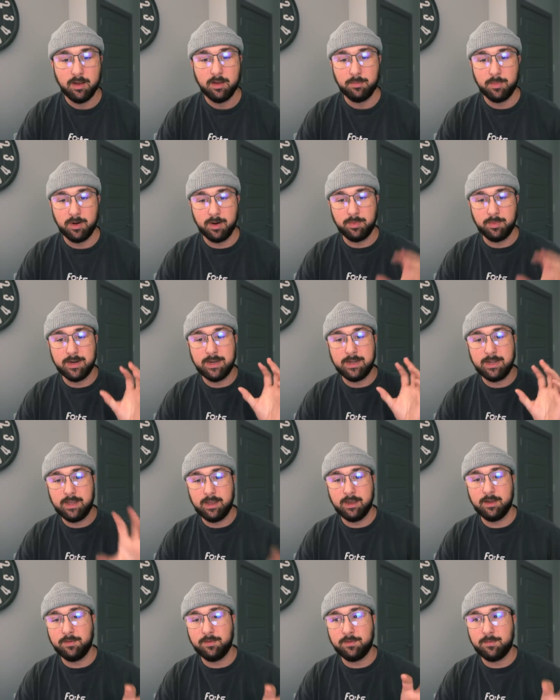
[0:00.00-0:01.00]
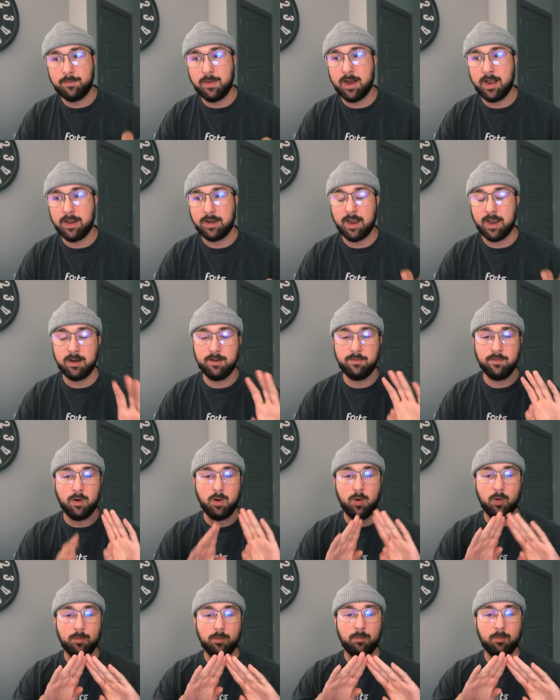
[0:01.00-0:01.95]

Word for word: but I'm going to give my kind of oh,